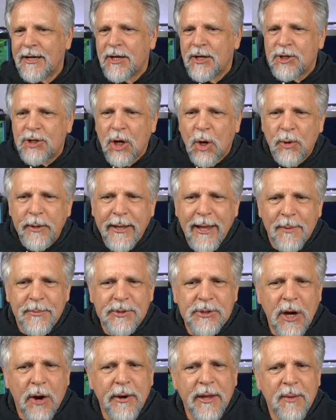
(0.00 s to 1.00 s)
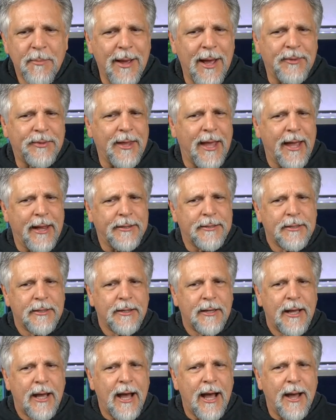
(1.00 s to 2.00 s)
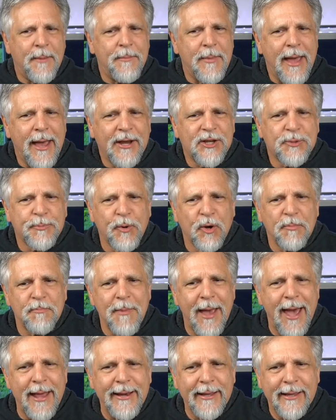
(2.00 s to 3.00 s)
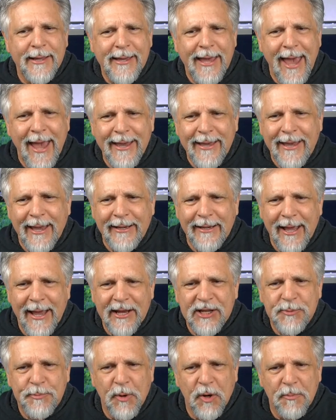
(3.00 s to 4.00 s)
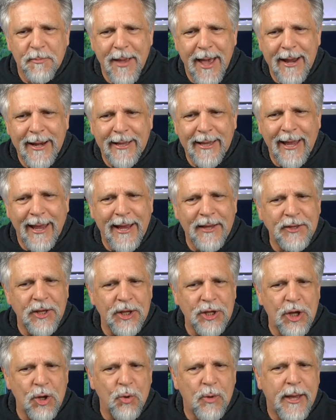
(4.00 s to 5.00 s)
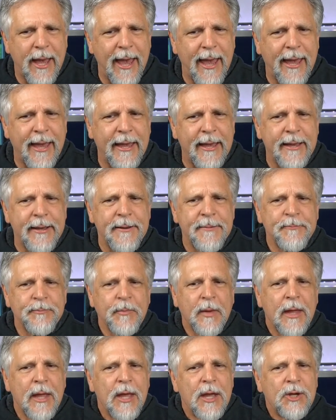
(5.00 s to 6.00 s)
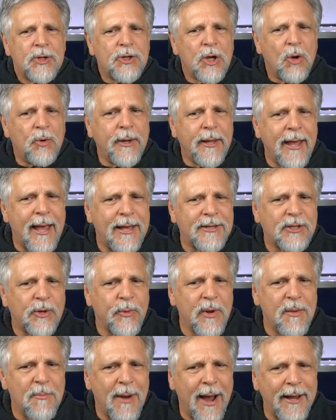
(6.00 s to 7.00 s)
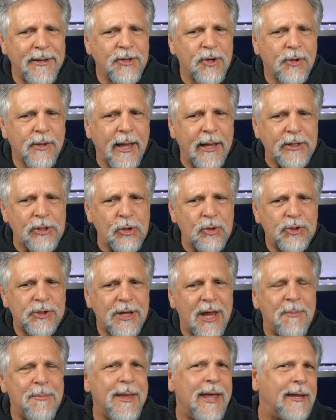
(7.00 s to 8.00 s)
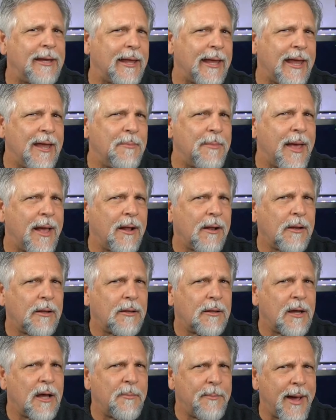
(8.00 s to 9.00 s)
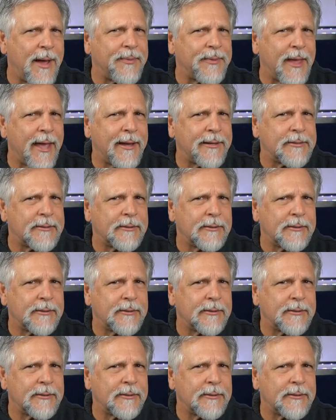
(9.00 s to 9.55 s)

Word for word: Tony, I'm sorry about that. Uh, Expertmatic can't get Expertmatic in the UK. Tony, as a reminder, can you send me an email about that?